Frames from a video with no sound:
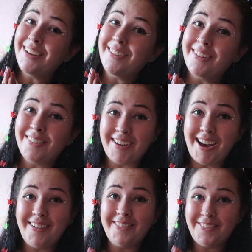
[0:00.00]
Anyway,
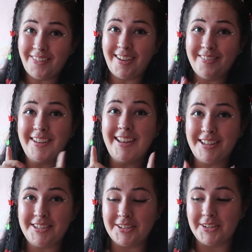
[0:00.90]
without further
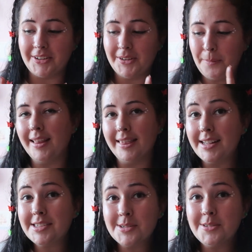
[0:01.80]
ado,
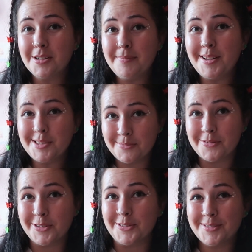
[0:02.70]
let's talk about some
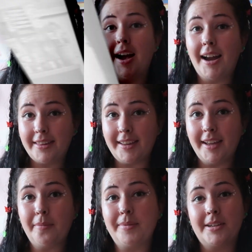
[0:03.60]
fruit. I
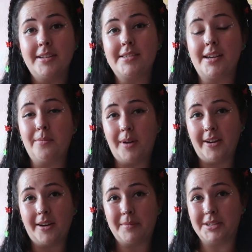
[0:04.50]
think because I'm
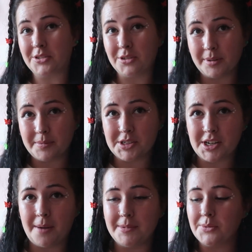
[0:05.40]
wearing my strawberry
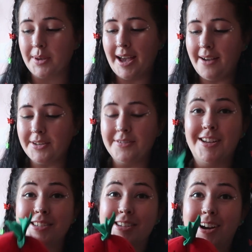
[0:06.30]
pajamas, we have to
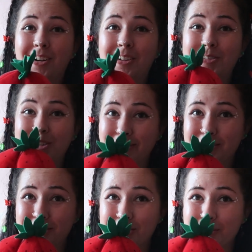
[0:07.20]
first start off with
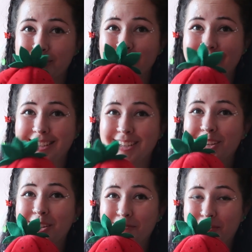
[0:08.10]
Strawberry
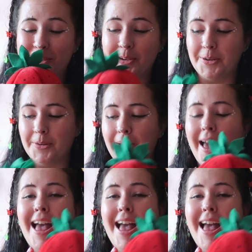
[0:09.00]
Pooh.